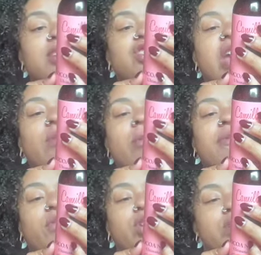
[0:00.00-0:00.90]
Shake well
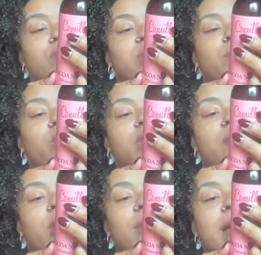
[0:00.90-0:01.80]
before use, pour a
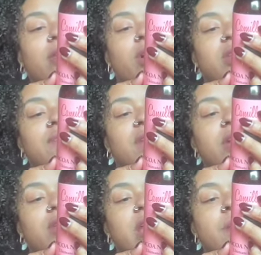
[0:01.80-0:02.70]
small amount onto
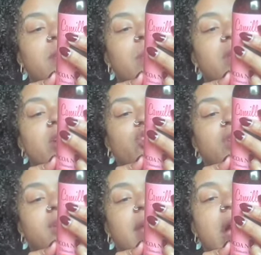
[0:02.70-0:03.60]
fingertips and massage
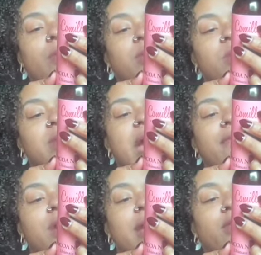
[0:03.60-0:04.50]
into scalp. Use
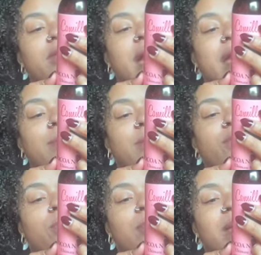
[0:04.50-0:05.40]
every other night
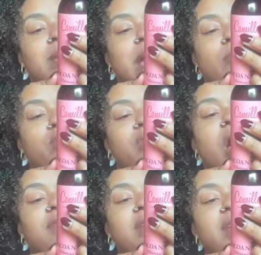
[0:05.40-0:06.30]
before bedtime or as
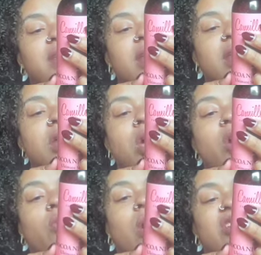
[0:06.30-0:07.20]
often as needed.
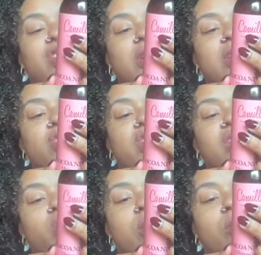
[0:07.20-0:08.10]
Wash and condition
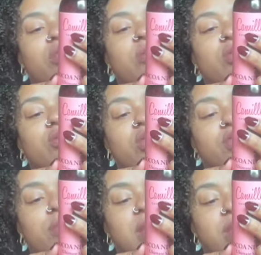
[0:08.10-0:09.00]
as normal with Camille Rose
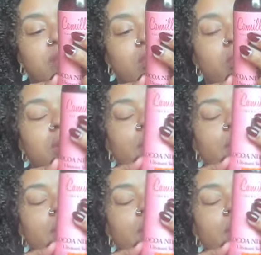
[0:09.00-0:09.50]
for best results.